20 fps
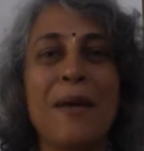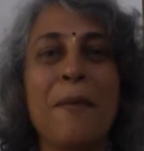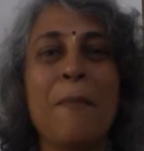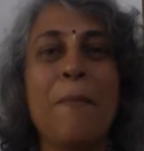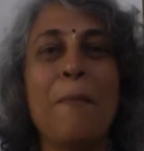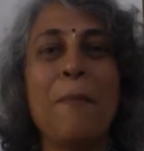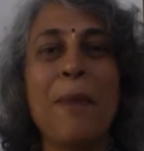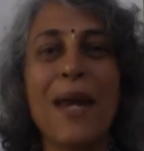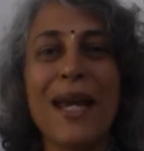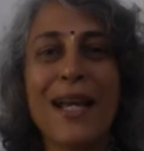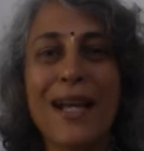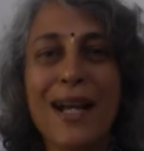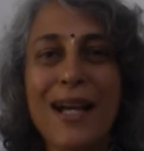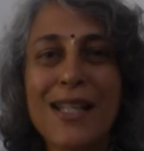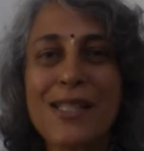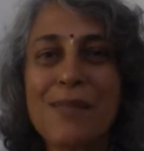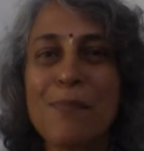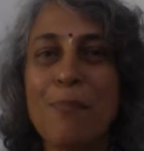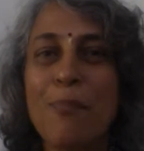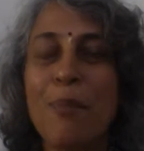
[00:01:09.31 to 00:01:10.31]
make
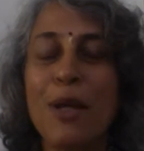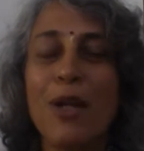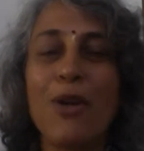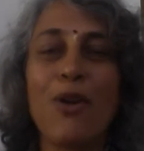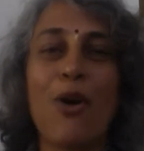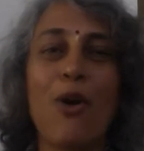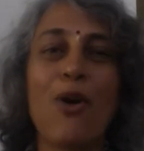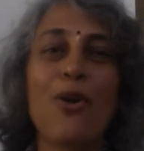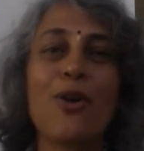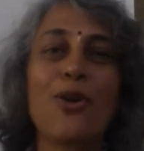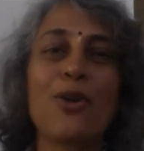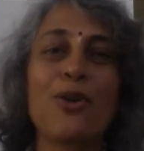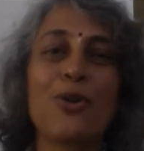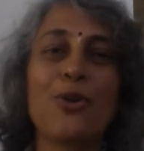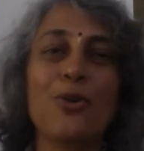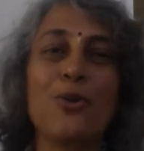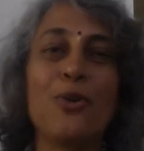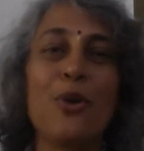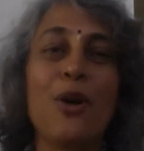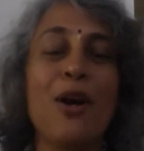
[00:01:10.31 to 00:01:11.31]
us belong
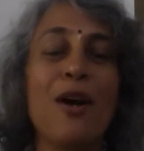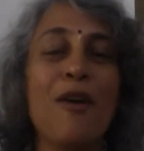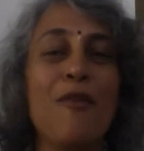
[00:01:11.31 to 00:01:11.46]
to